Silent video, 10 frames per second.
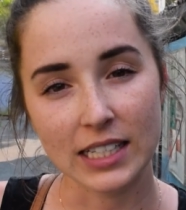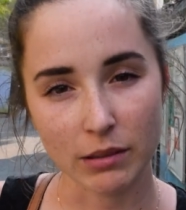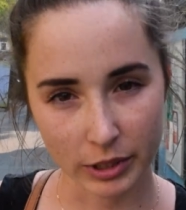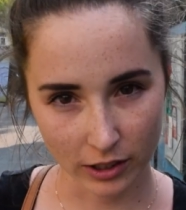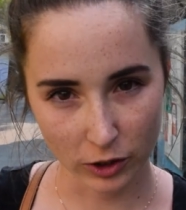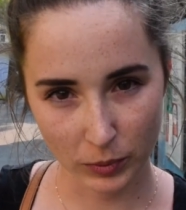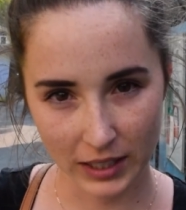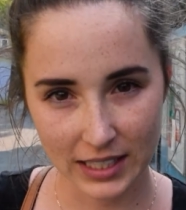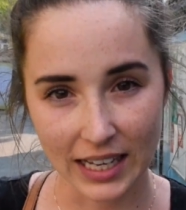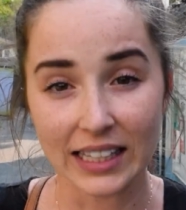is the massage
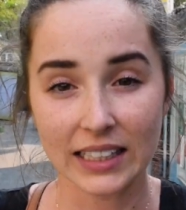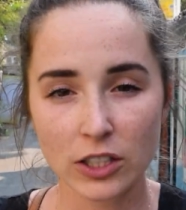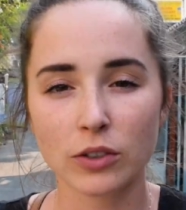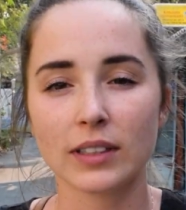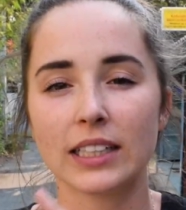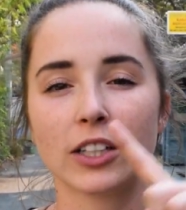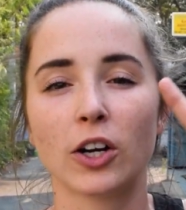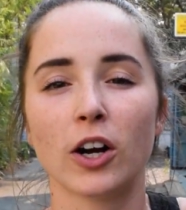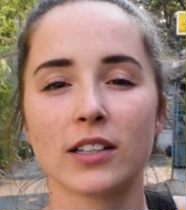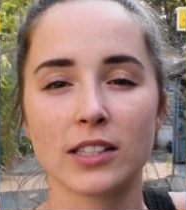place, and literally
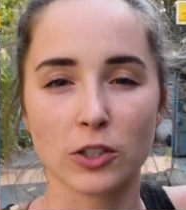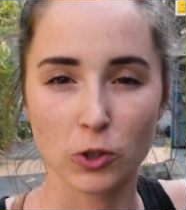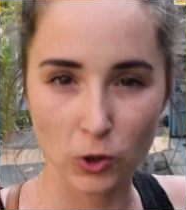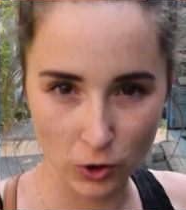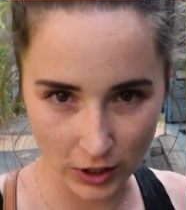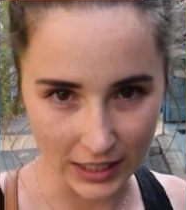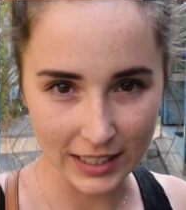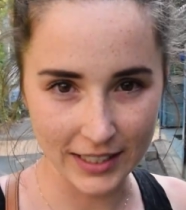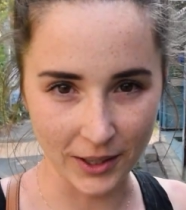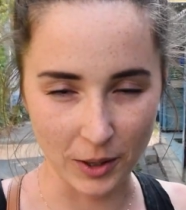across the
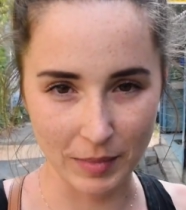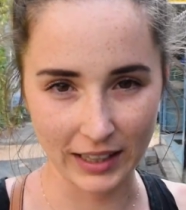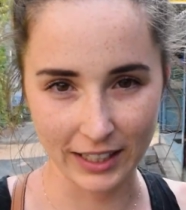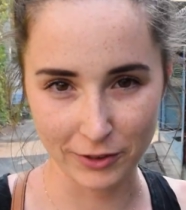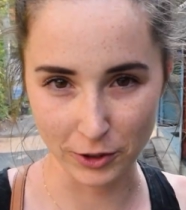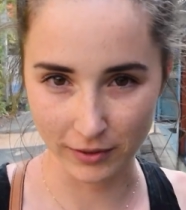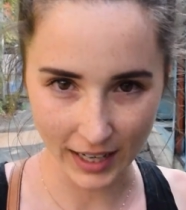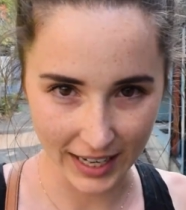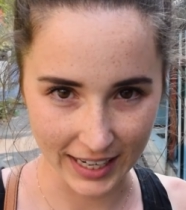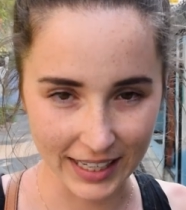street on my left, your
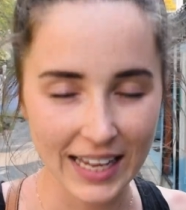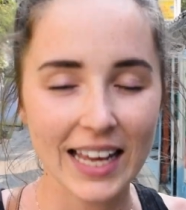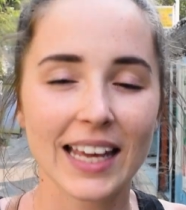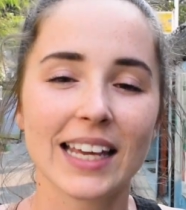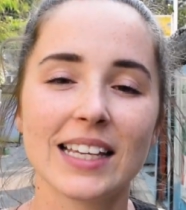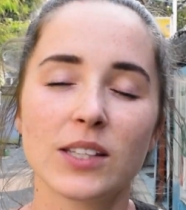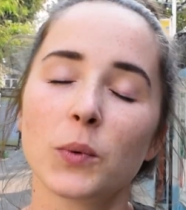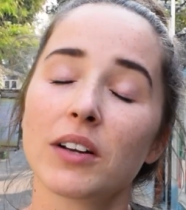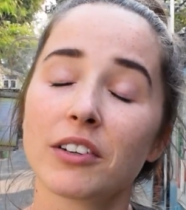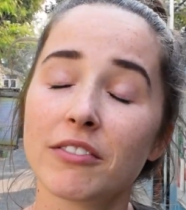right, is
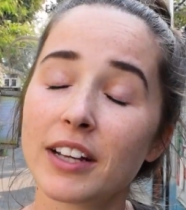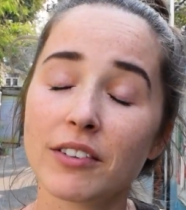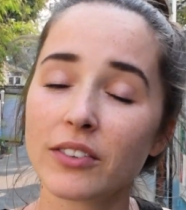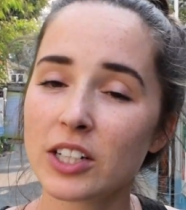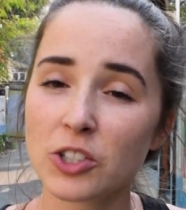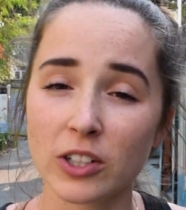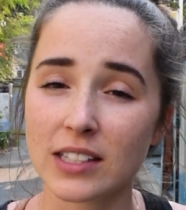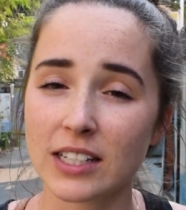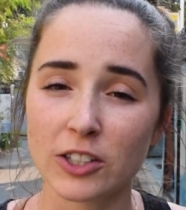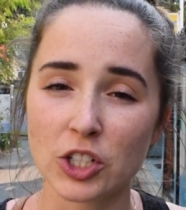one of our favorite restaurants
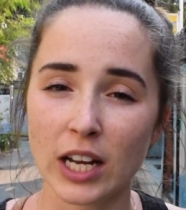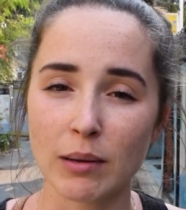here in Chiang